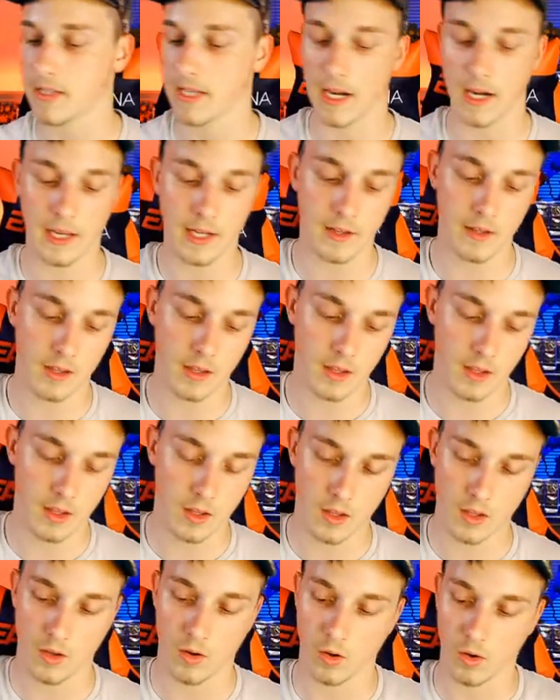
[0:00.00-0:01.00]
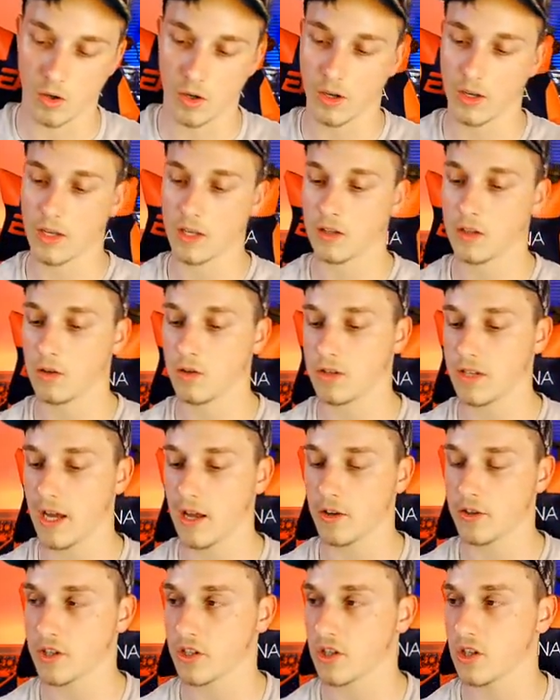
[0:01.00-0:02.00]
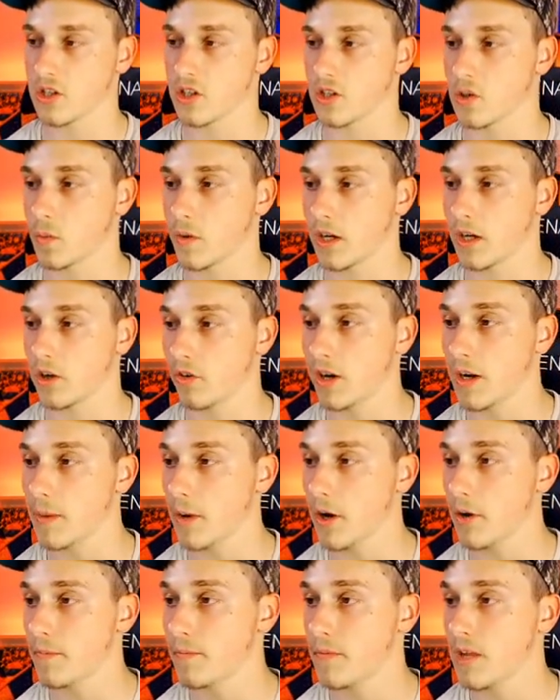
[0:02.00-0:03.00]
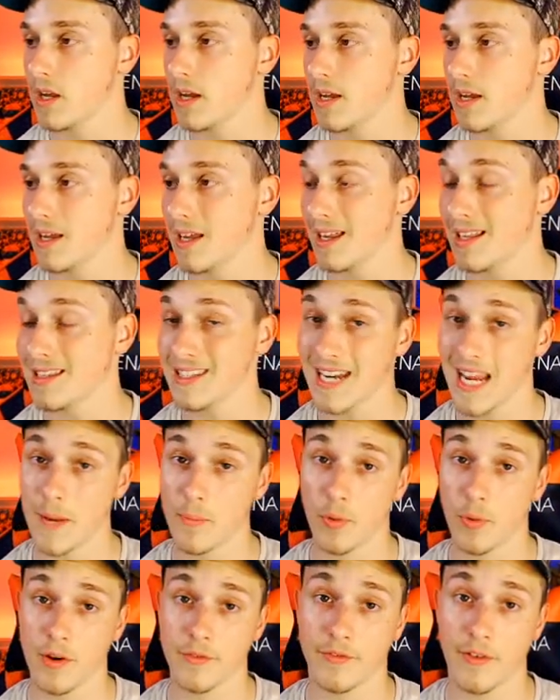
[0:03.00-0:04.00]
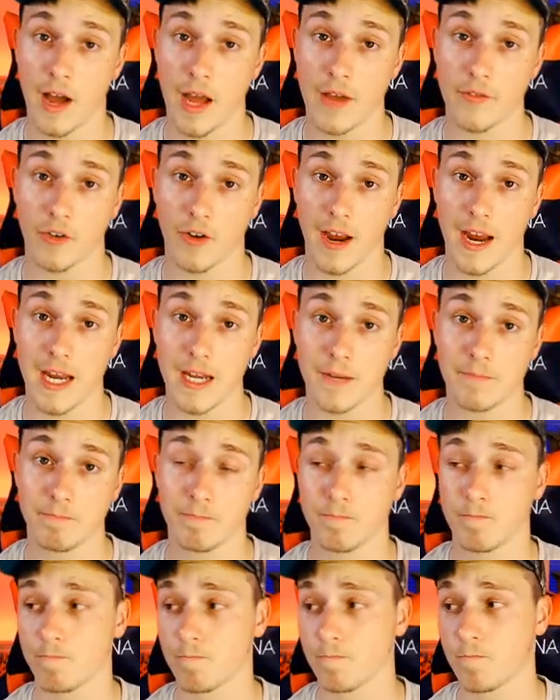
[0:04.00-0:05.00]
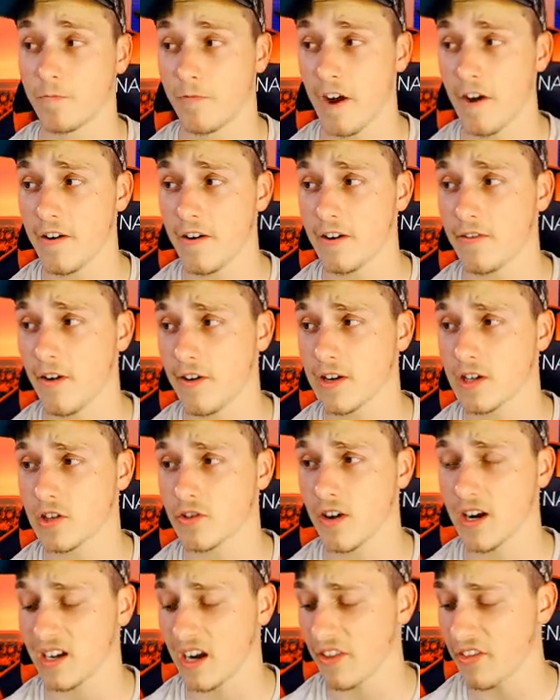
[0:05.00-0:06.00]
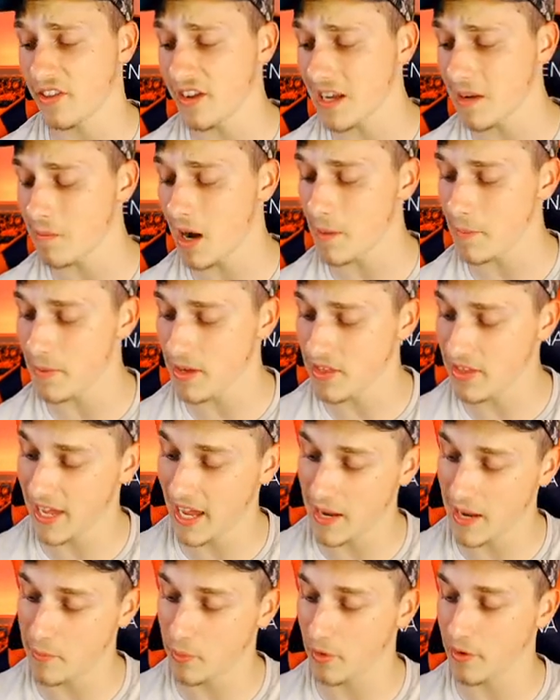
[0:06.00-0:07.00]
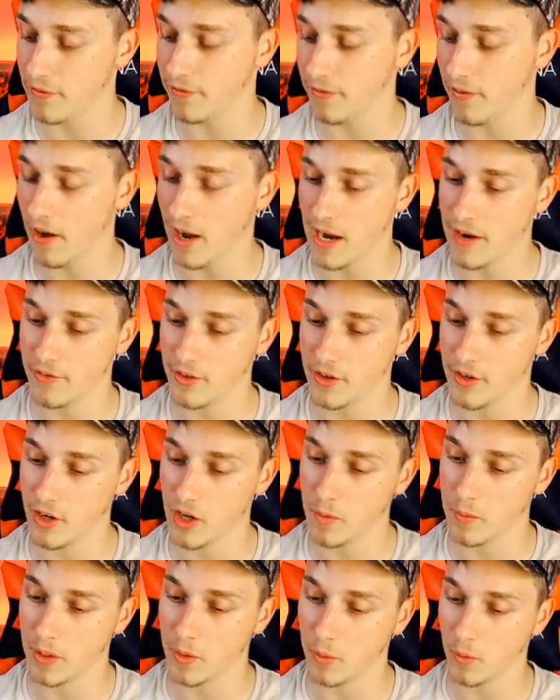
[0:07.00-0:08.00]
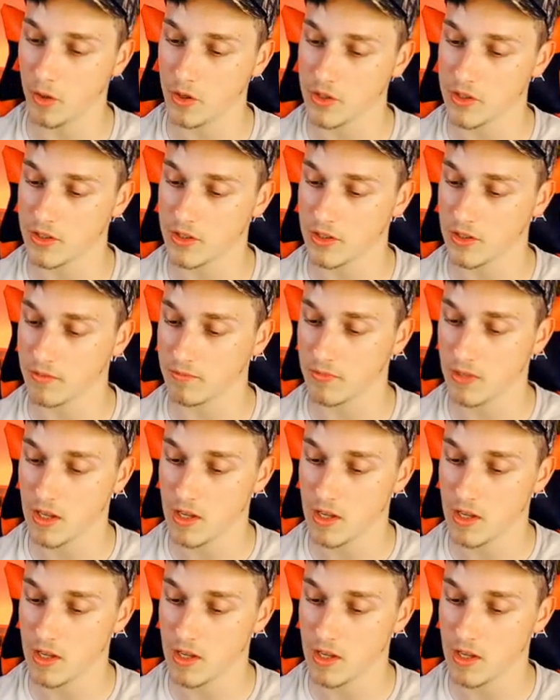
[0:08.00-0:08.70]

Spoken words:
selling or looking to sell, such as this Winkaribo. It's an 8.5 grade. Very, very strange. I think it might be the 8.5 that nobody wants to...